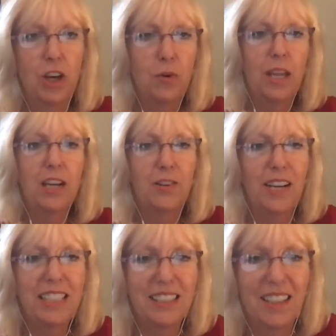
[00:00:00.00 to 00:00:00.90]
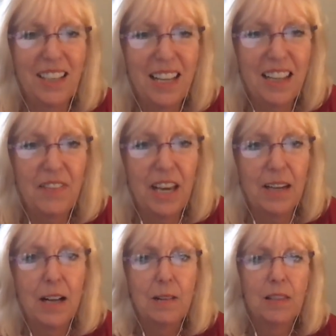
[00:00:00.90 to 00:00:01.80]
Okay, great, Don. I love
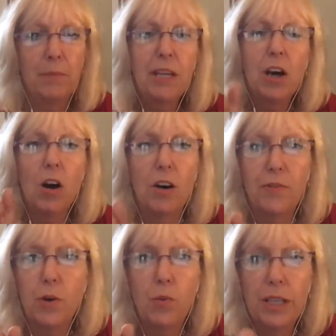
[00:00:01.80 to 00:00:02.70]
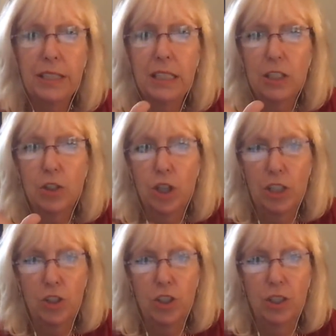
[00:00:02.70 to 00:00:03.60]
that. Let me offer one
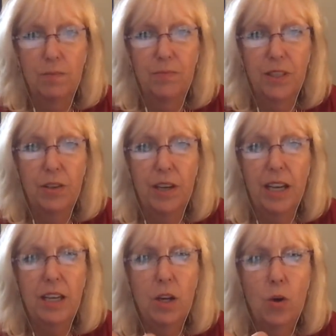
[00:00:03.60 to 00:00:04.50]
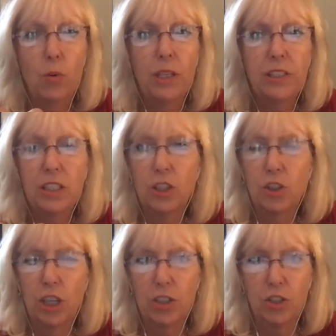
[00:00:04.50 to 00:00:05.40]
suggestion. Okay, one
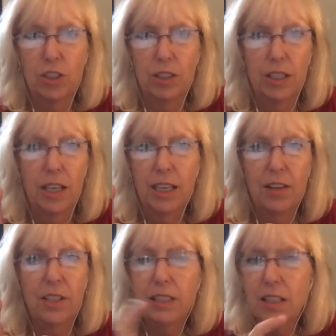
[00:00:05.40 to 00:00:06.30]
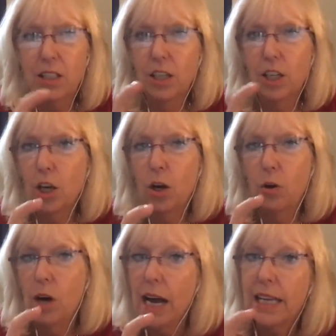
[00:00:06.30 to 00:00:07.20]
suggestion. Now, this is going to
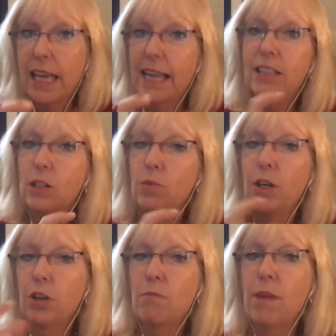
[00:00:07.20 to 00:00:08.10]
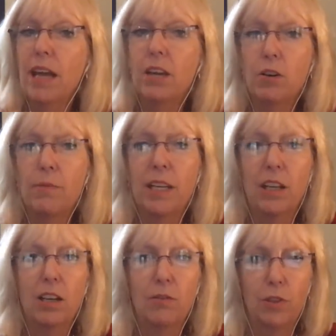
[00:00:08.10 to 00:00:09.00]
go against what you may or may
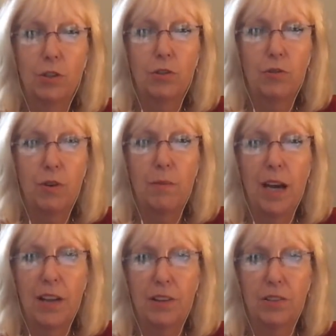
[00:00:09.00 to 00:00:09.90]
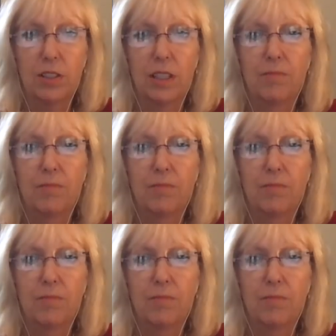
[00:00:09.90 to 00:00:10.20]
not have learned from others.